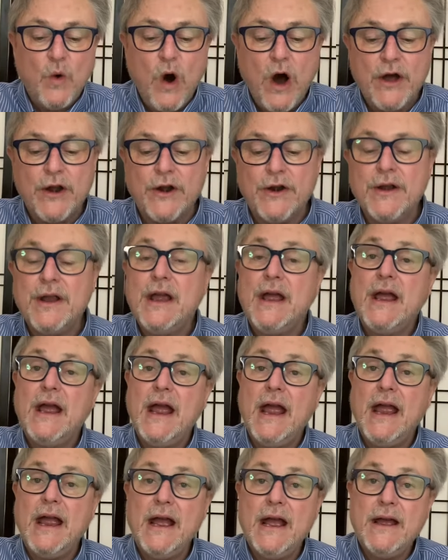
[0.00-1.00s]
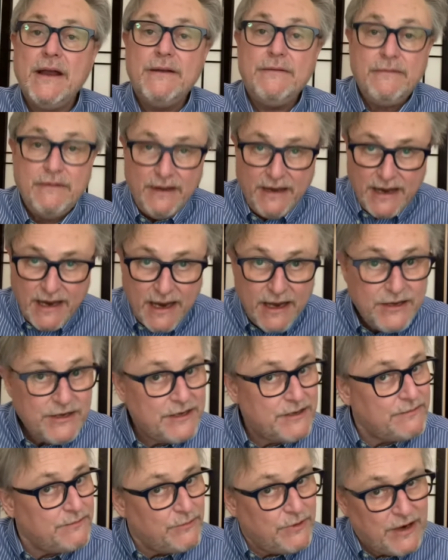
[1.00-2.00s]
water. And
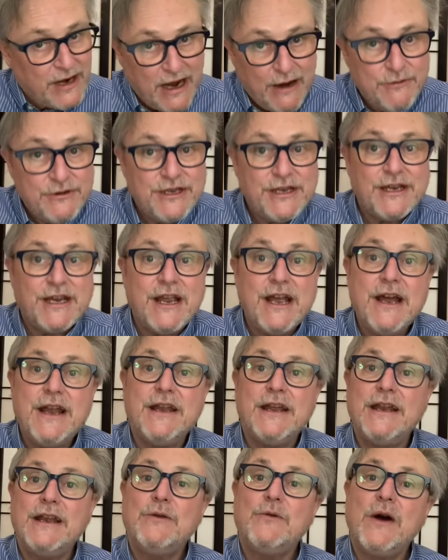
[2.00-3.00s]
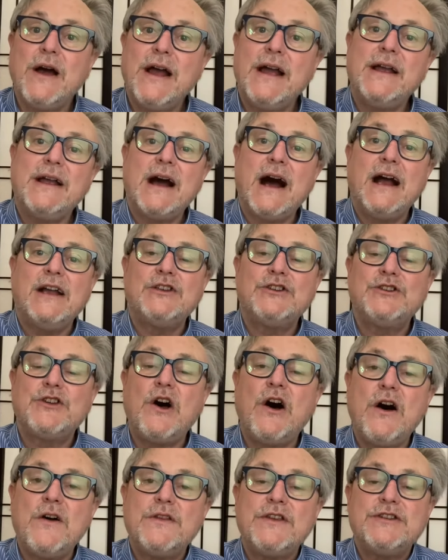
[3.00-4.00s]
yes, when I was a kid anyway, I
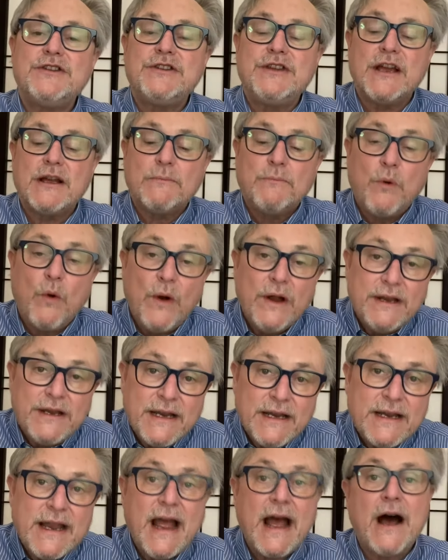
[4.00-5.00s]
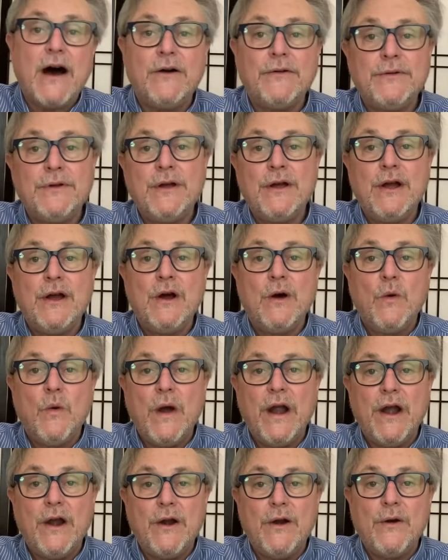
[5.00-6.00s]
saw the stick pointing down
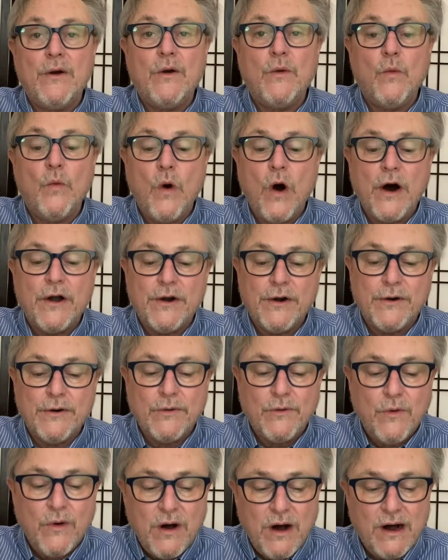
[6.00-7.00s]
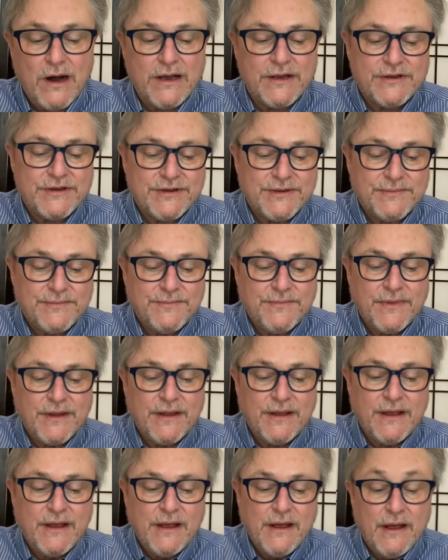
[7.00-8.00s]
where water was.
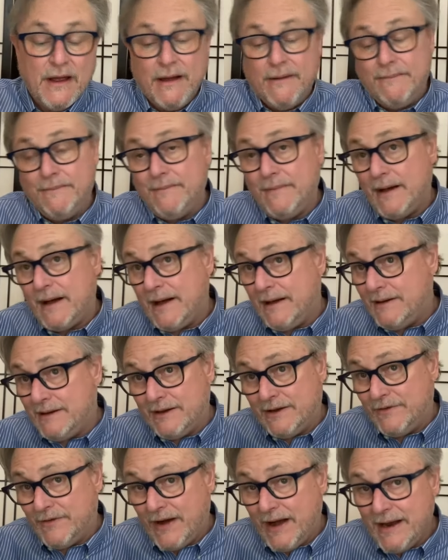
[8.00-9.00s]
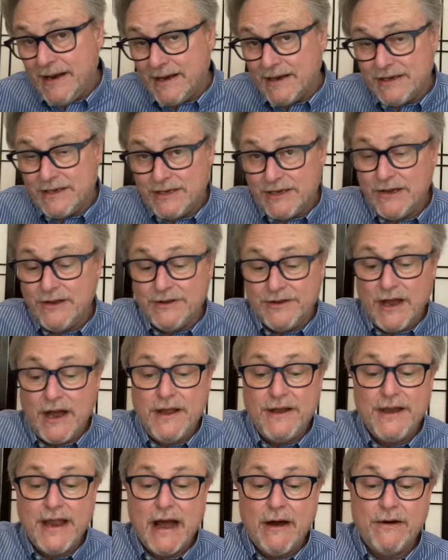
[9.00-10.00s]
Divining is still
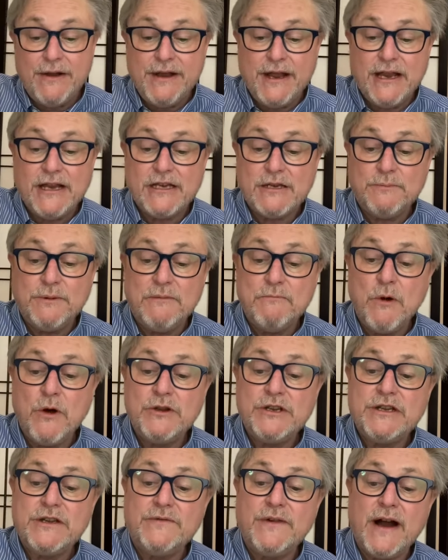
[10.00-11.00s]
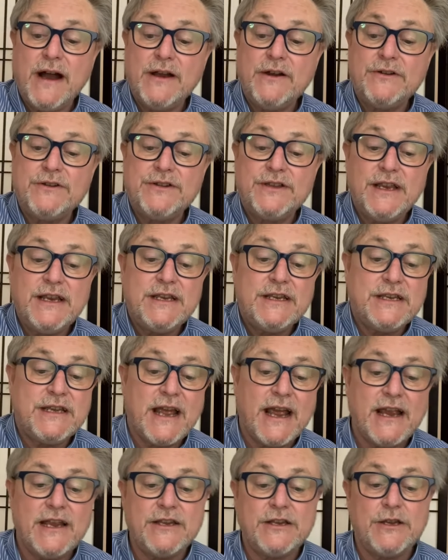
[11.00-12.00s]
done nowadays, but most diviners these
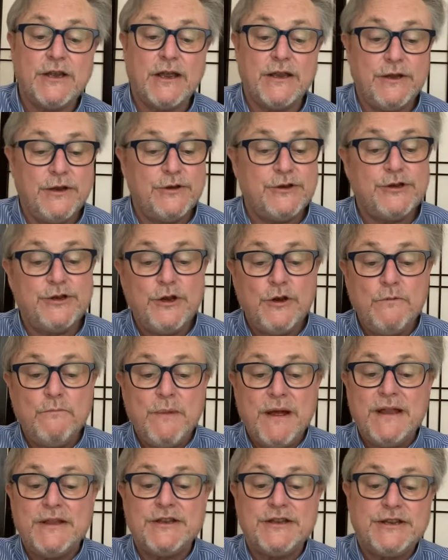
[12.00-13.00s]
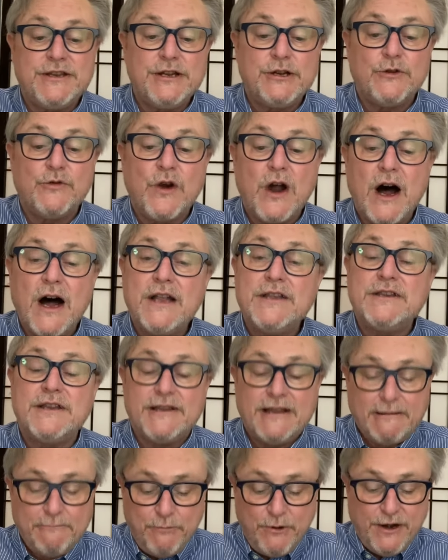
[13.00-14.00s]
days use two bent steel rods and
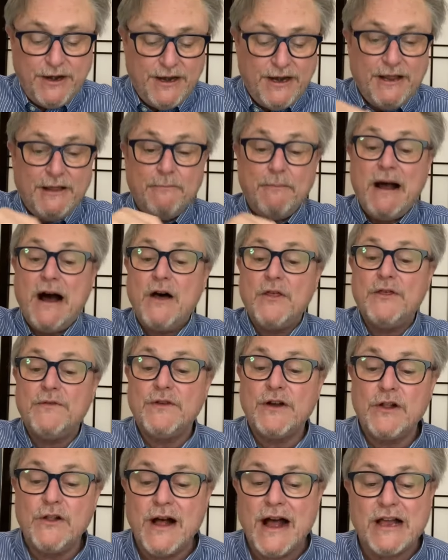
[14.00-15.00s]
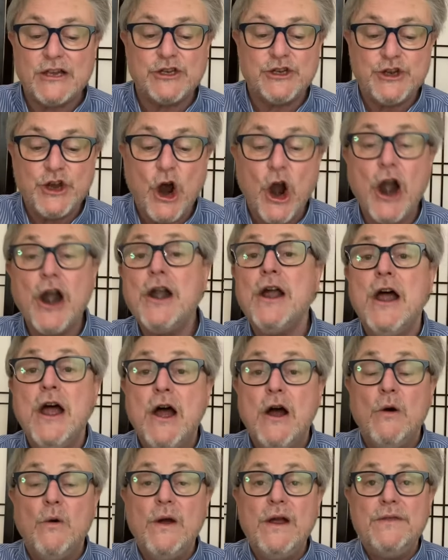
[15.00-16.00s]
they put it in the mouth of a glass jar.
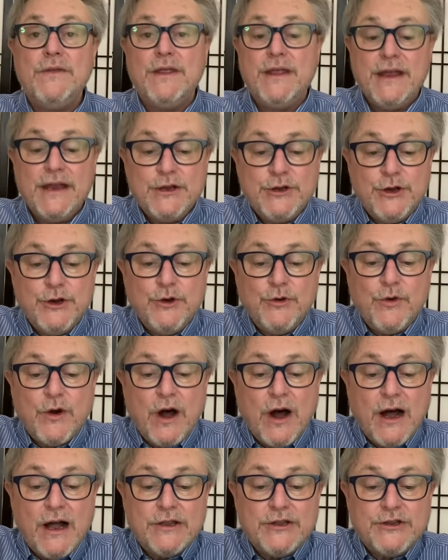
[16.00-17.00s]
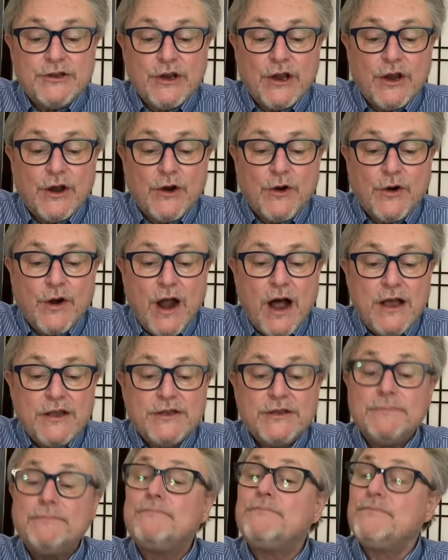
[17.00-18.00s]
When the two rods
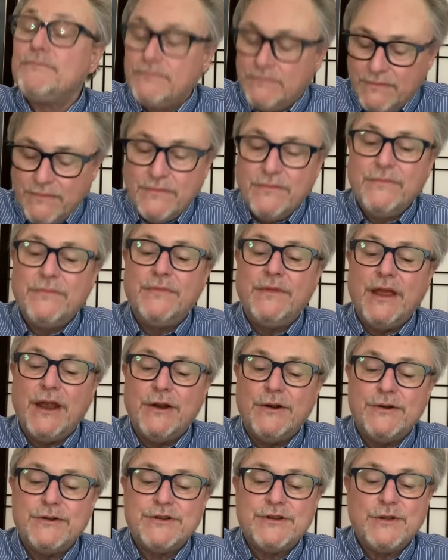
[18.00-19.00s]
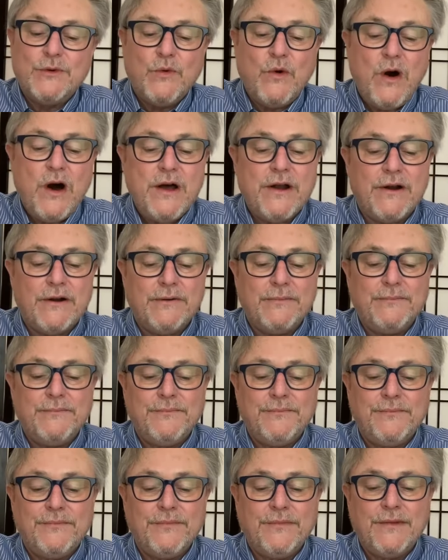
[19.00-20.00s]
cross, there's the water.
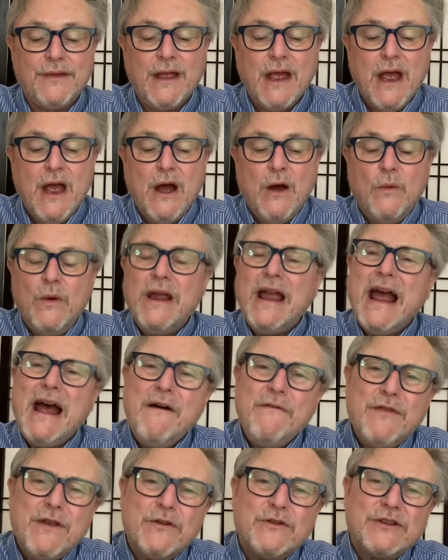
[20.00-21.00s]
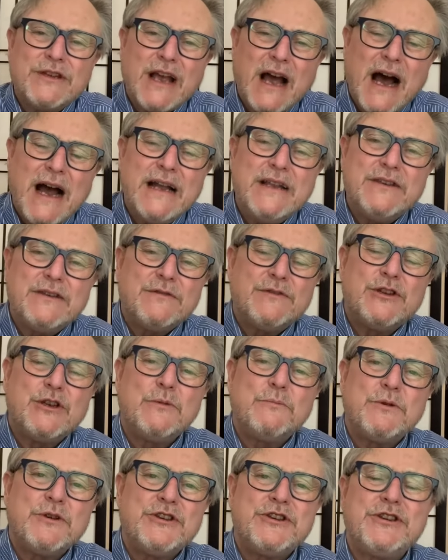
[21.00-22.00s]
We have those kinds of
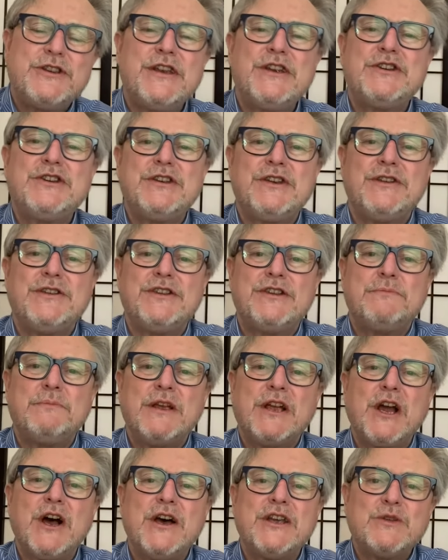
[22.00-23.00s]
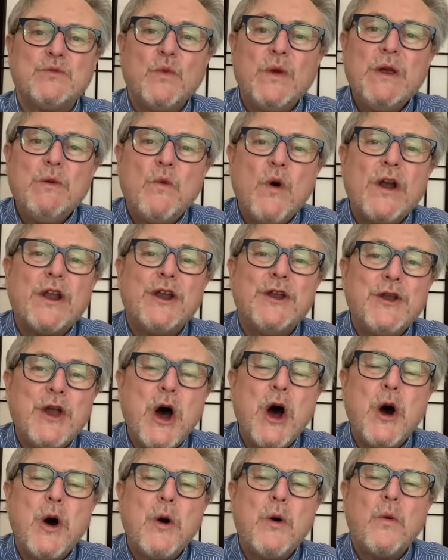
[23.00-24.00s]
superstitions because we want to
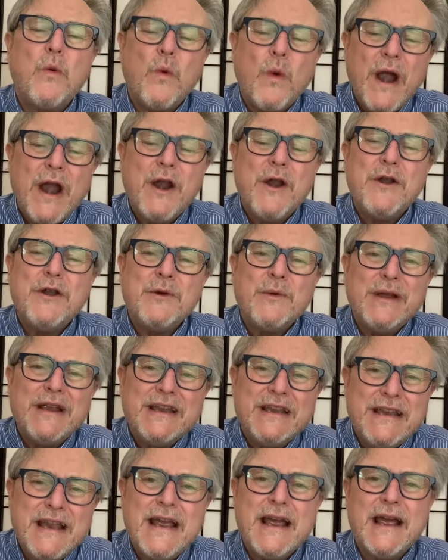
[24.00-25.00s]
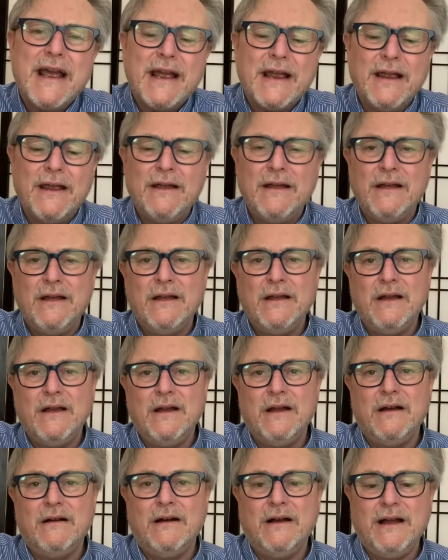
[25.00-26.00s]
know where do we dig
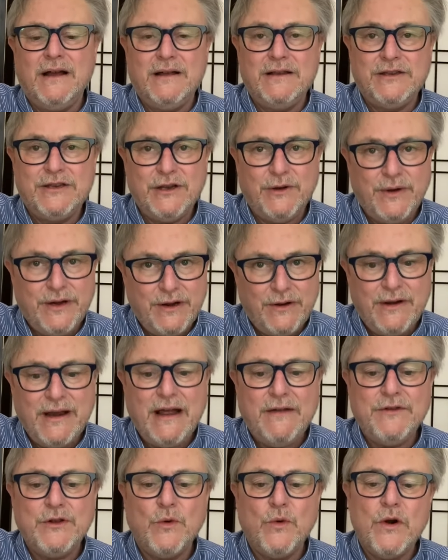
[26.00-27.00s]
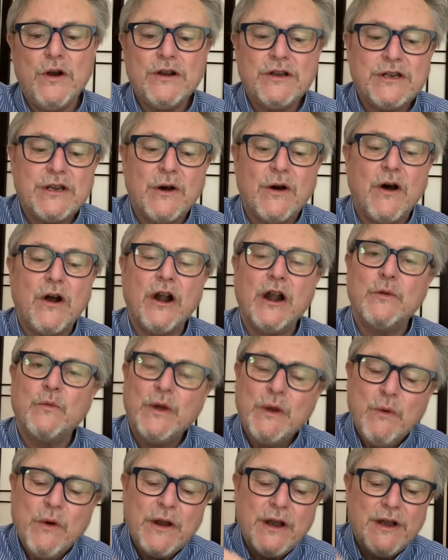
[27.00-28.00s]
so we don't have to work so hard.
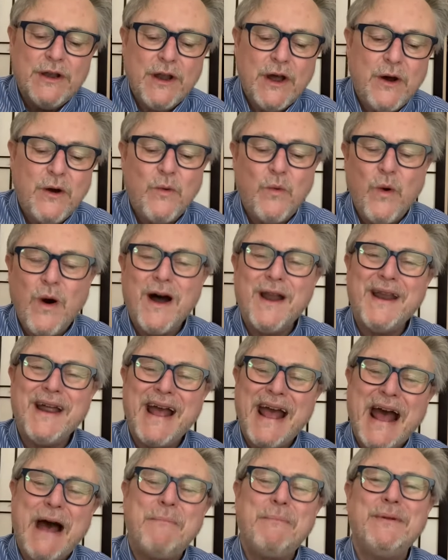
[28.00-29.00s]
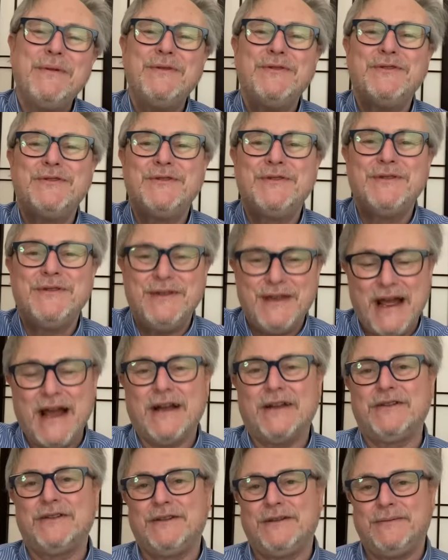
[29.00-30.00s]
We want to know what happens
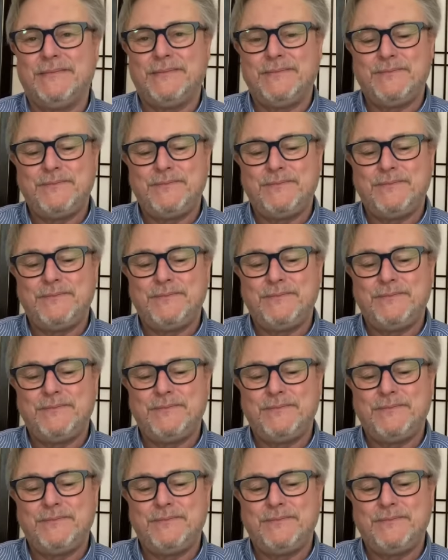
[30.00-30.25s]
next.